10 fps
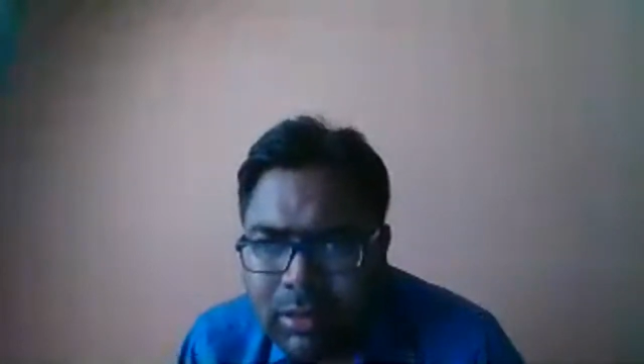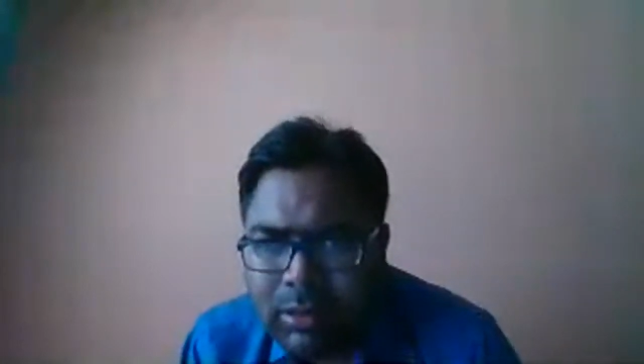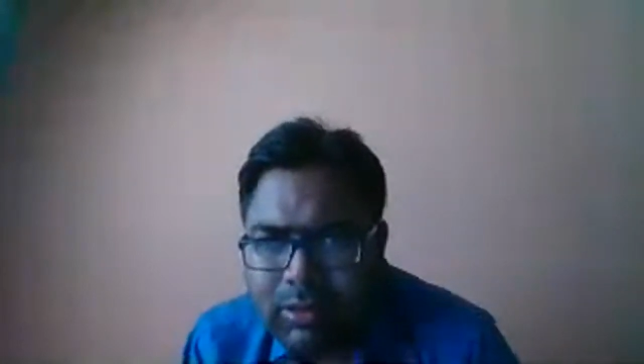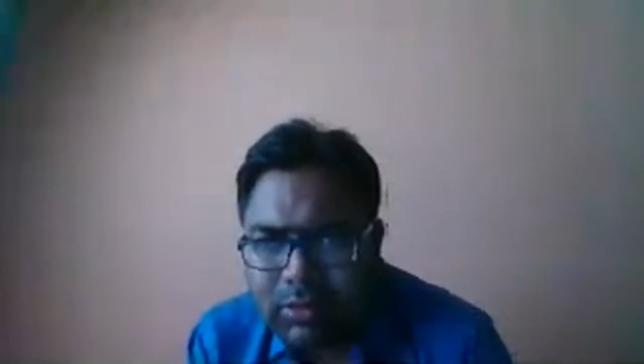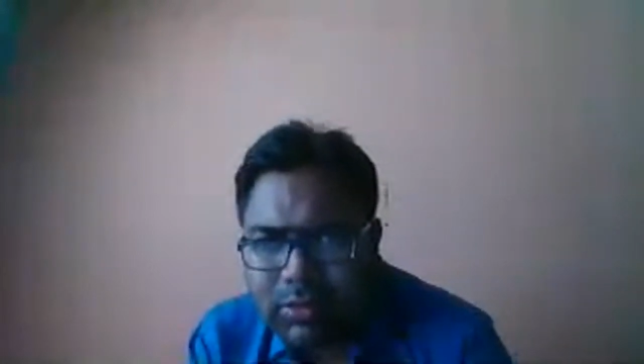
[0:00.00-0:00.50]

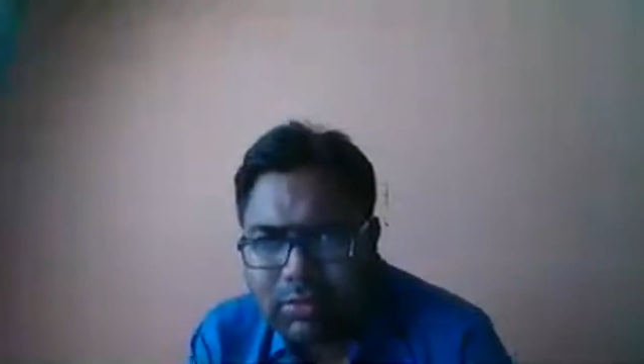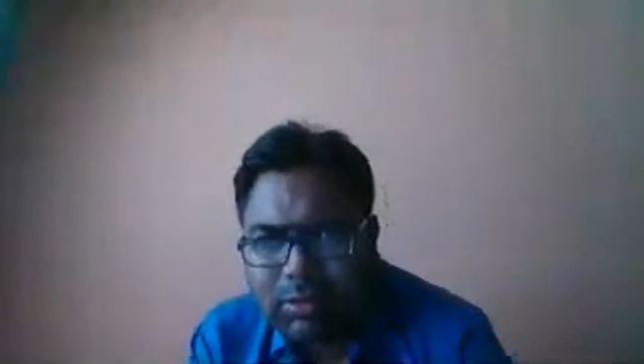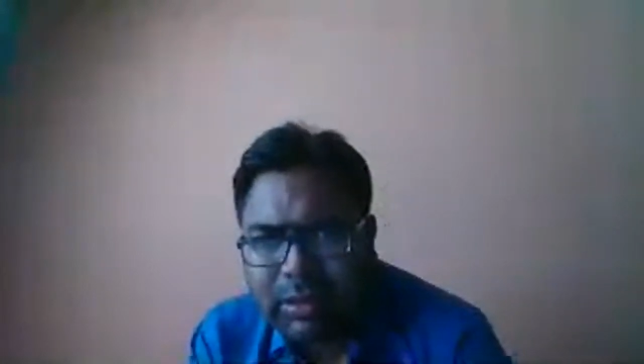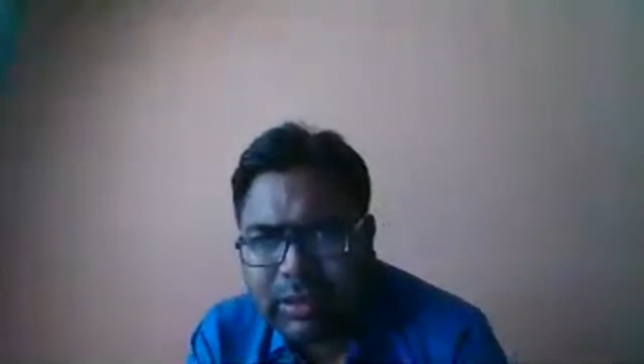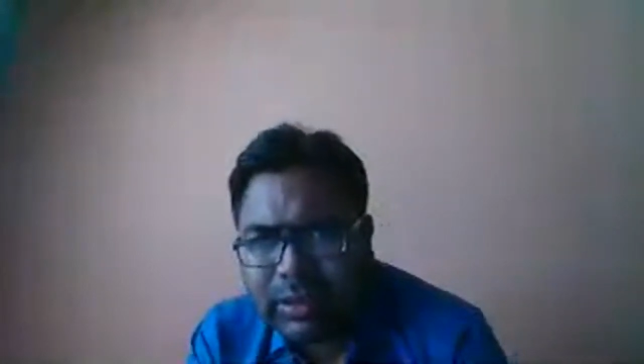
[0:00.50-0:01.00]
So I
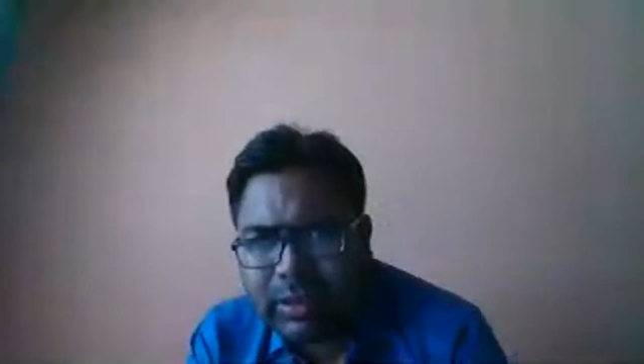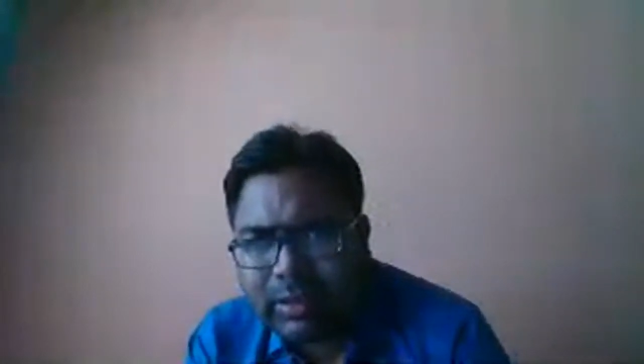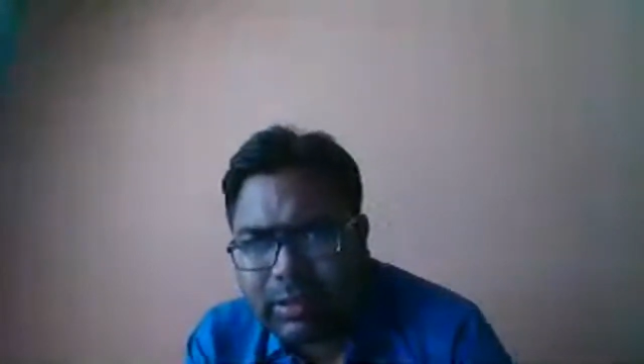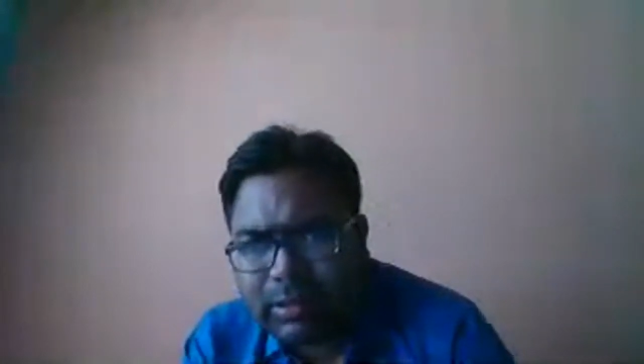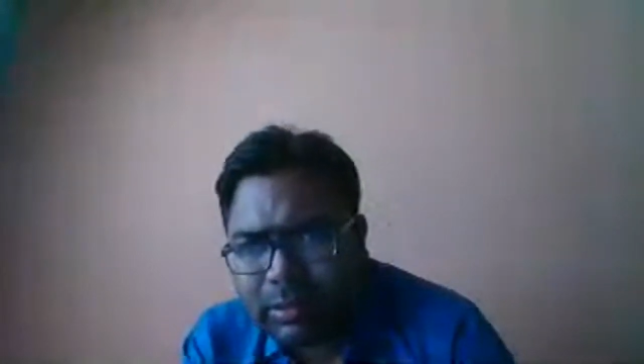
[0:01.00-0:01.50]
think
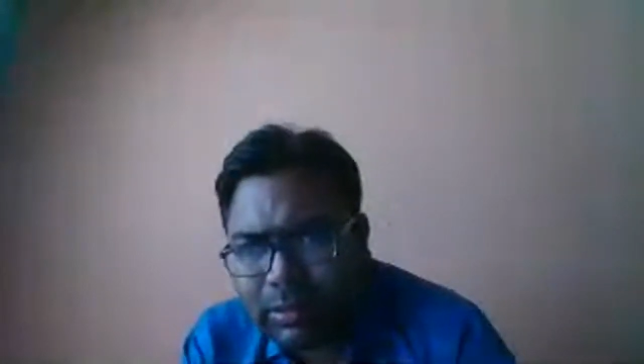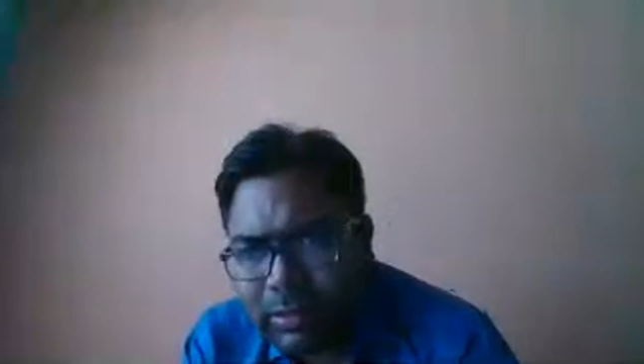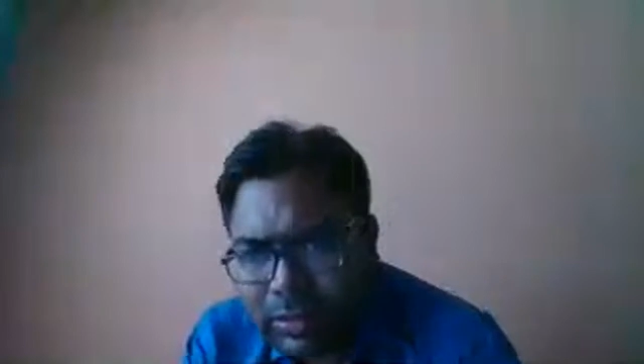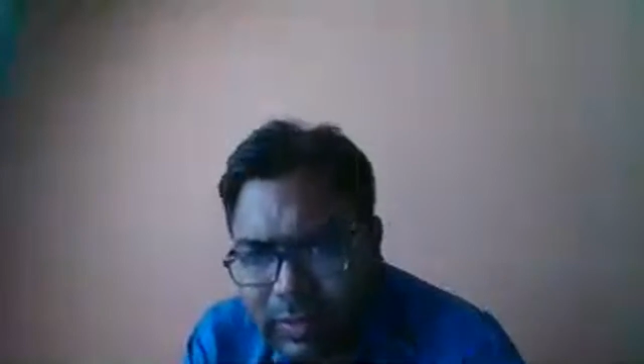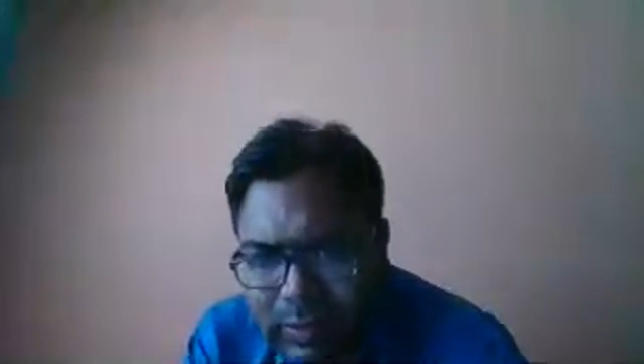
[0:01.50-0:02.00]

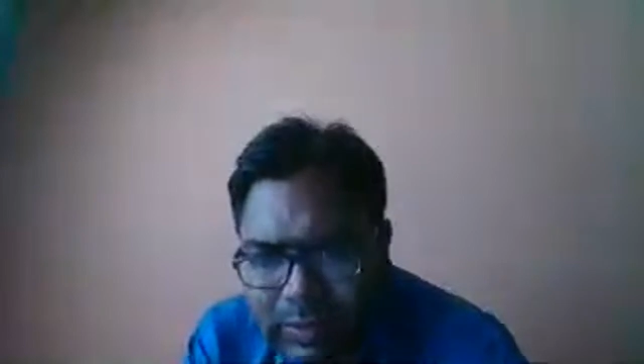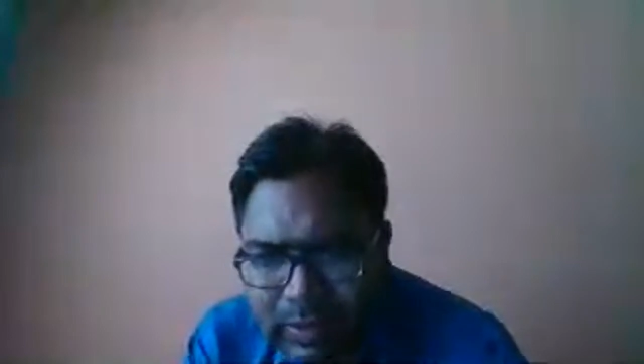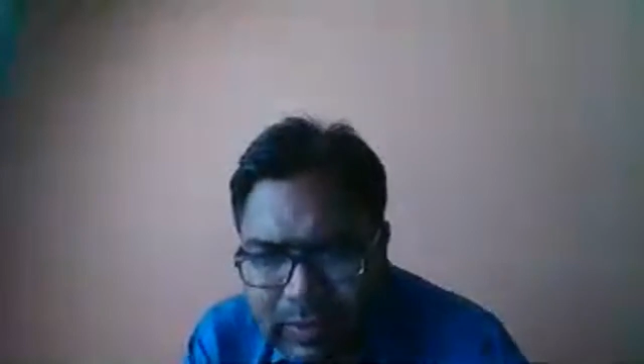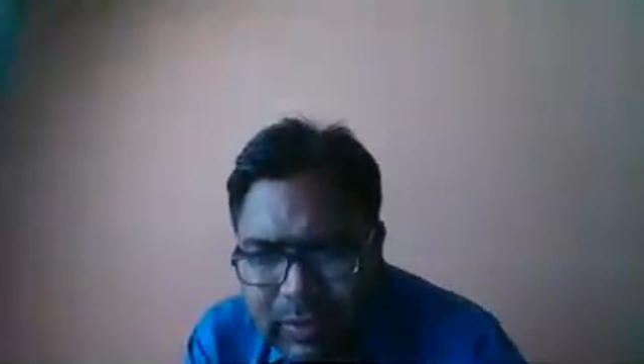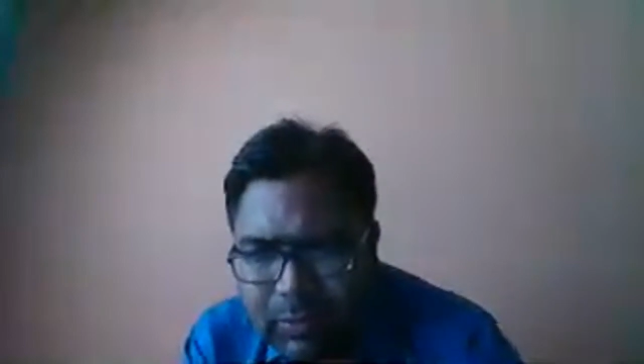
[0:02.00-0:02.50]
this is
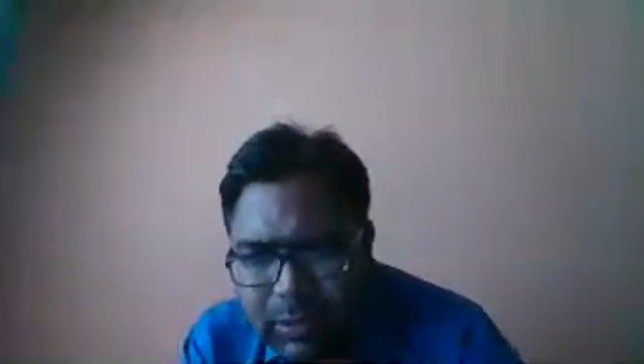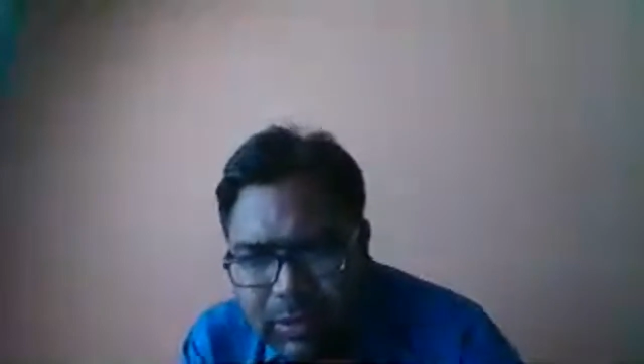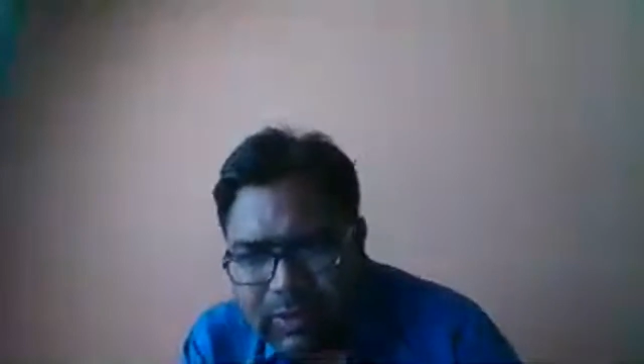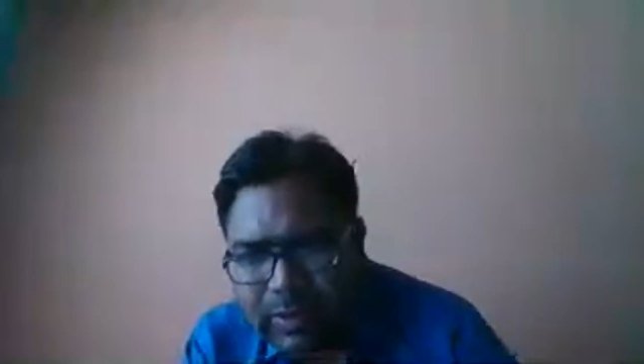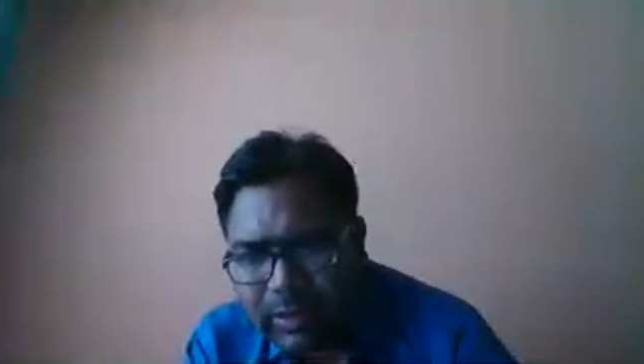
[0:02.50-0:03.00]
easy to
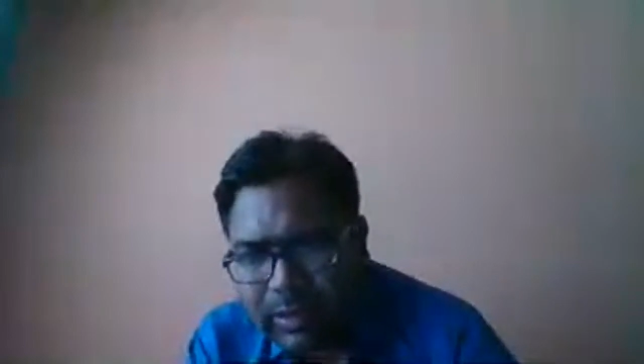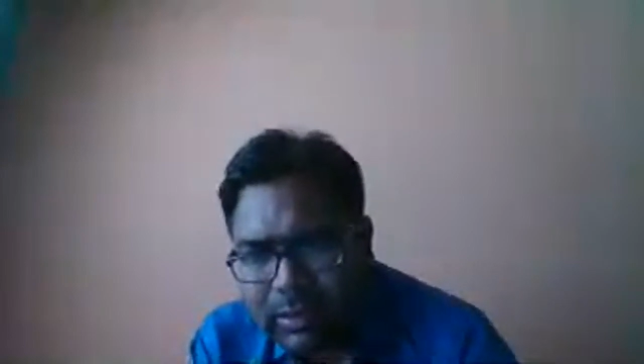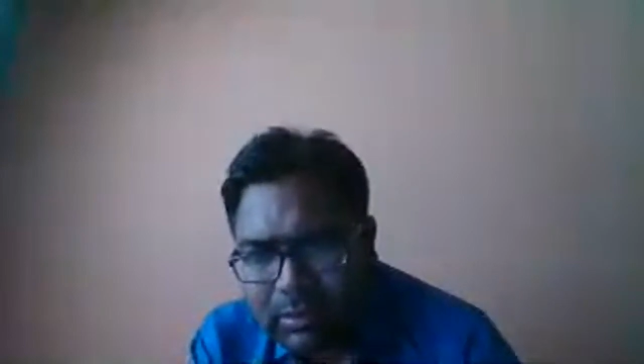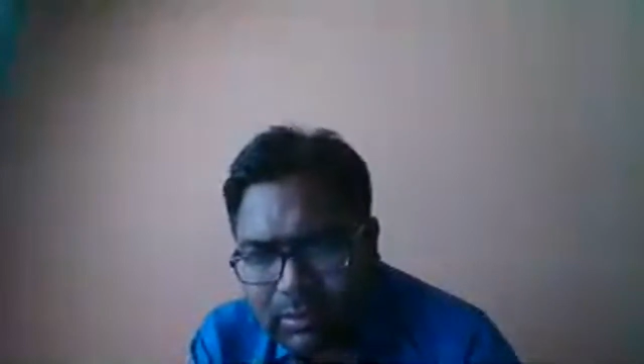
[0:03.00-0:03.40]
understand.